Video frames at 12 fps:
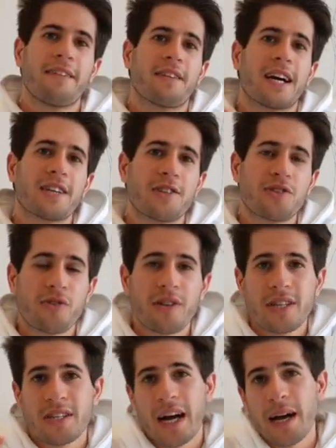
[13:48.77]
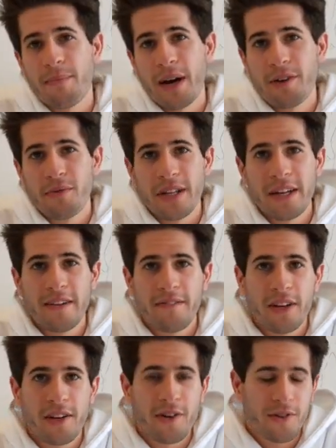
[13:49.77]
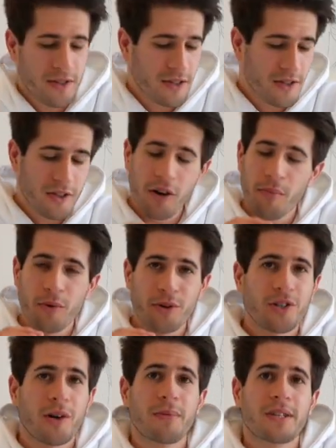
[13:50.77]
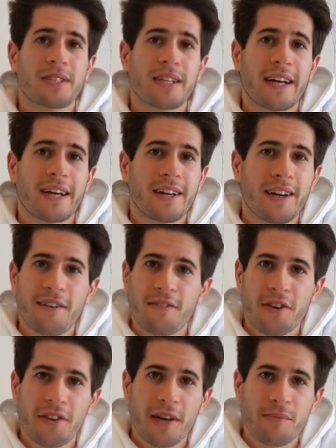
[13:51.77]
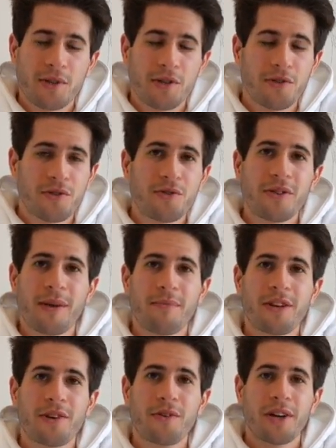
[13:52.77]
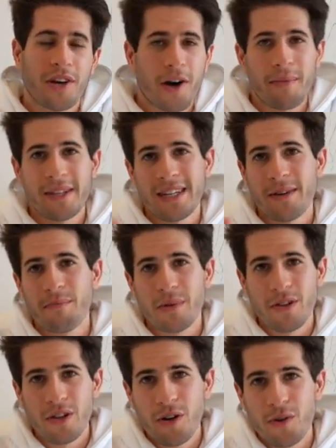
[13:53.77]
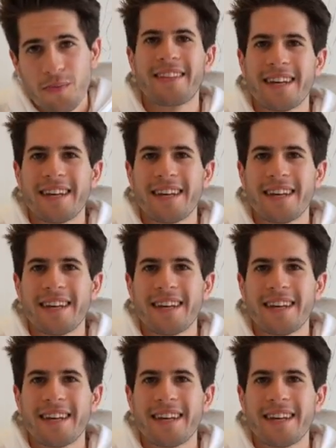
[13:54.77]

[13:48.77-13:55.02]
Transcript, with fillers: If you guys enjoy these iPad-related videos, there's a lot more topics that I can cover on them, so do let me know in a comment down below.